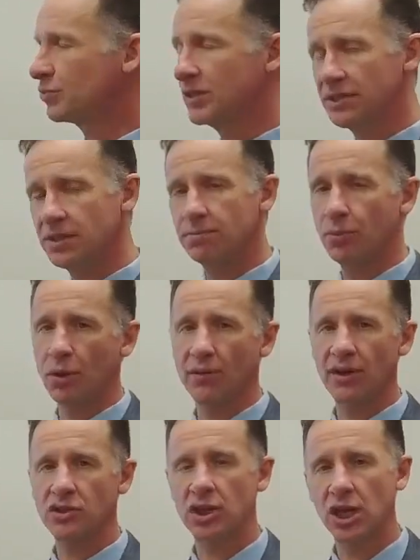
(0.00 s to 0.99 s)
recent Board of
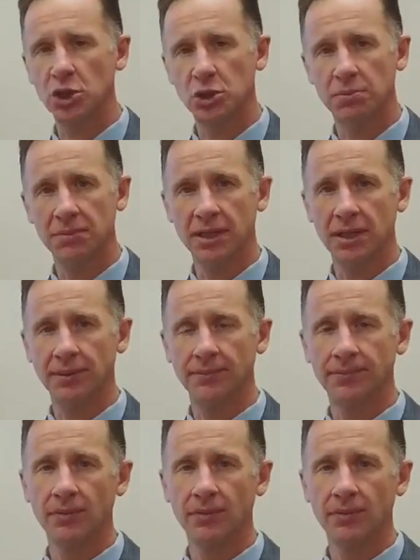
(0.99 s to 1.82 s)
Education meeting,